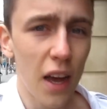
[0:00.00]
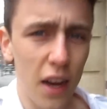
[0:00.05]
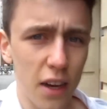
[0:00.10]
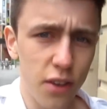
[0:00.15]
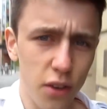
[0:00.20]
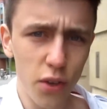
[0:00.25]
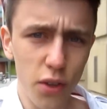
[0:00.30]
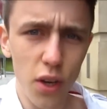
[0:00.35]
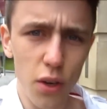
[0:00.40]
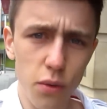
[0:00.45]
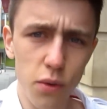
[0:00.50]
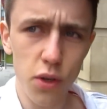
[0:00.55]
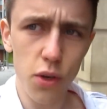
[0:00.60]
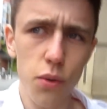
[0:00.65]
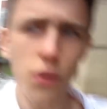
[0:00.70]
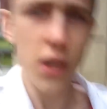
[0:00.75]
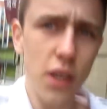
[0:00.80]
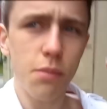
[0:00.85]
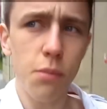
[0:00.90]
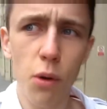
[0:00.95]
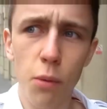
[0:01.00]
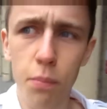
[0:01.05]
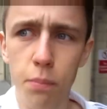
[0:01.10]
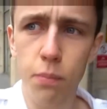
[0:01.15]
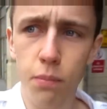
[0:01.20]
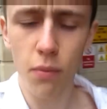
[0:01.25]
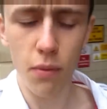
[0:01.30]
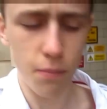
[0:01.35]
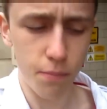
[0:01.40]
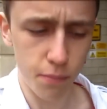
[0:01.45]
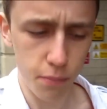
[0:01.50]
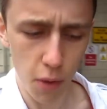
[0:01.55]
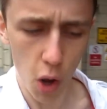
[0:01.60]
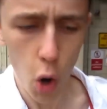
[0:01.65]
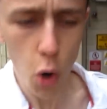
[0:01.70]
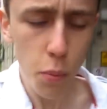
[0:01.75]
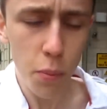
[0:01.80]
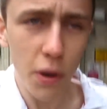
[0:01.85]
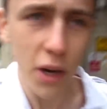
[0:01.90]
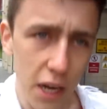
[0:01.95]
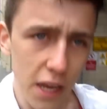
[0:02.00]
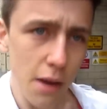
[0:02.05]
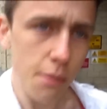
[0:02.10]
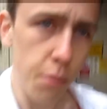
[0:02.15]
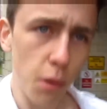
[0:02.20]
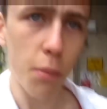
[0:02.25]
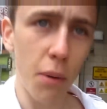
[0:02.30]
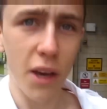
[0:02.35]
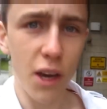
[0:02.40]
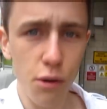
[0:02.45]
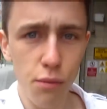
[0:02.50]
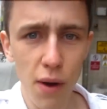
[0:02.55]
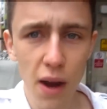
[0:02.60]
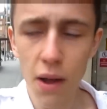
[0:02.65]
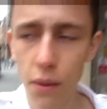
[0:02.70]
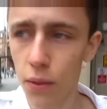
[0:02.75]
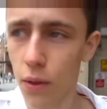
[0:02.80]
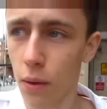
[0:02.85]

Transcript: and also do this more openly in public around.